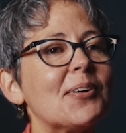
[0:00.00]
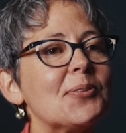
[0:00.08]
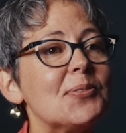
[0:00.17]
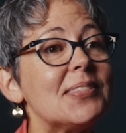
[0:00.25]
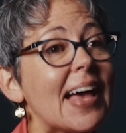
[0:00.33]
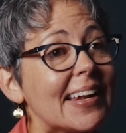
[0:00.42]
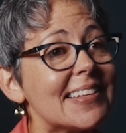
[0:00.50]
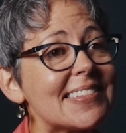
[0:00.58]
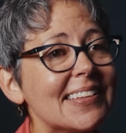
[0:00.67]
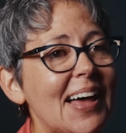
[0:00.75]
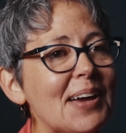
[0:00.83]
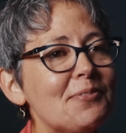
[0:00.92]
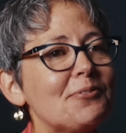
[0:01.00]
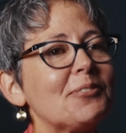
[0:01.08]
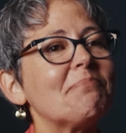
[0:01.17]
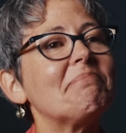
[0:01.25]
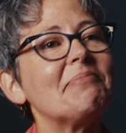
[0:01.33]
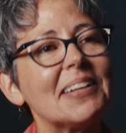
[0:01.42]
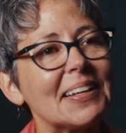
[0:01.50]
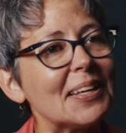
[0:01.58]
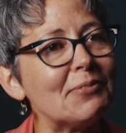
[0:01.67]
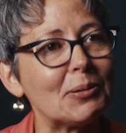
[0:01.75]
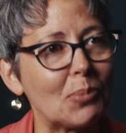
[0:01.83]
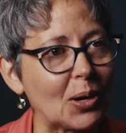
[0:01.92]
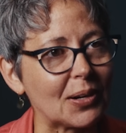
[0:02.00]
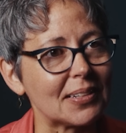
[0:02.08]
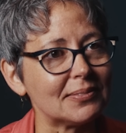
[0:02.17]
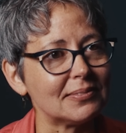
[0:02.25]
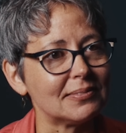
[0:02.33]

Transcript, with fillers: those edits to life in a living bird.